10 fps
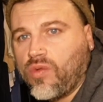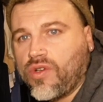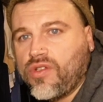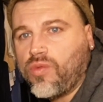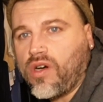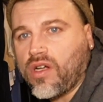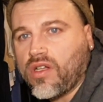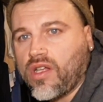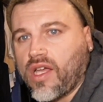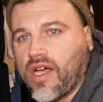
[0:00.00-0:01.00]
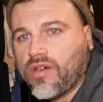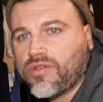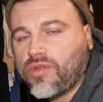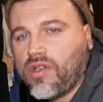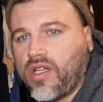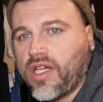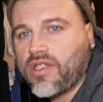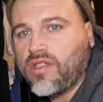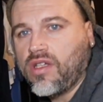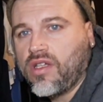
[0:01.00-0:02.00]
What do you want? Outdoor
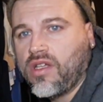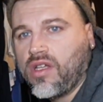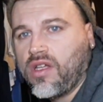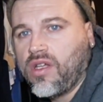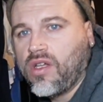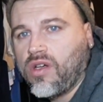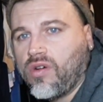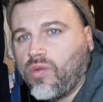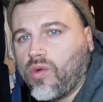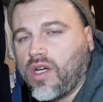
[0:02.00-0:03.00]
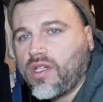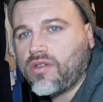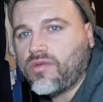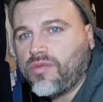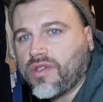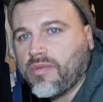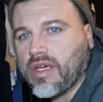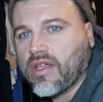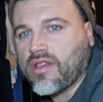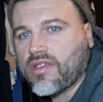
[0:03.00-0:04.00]
light? What? We can
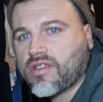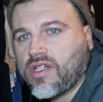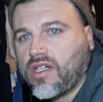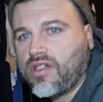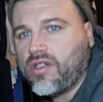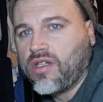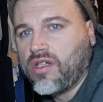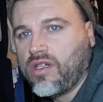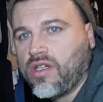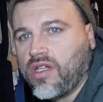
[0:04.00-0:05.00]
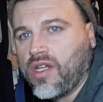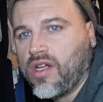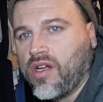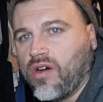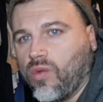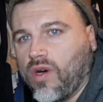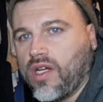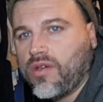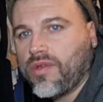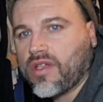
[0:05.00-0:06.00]
make it this color.
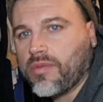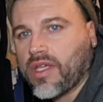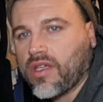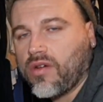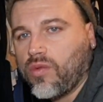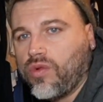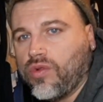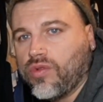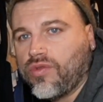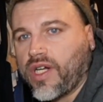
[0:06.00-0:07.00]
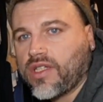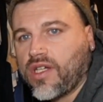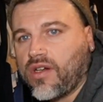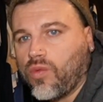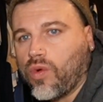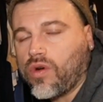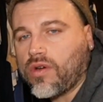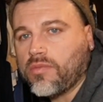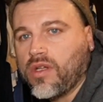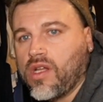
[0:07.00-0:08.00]
What? We can make it, ooh, right there,
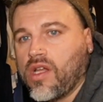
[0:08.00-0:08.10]
warm.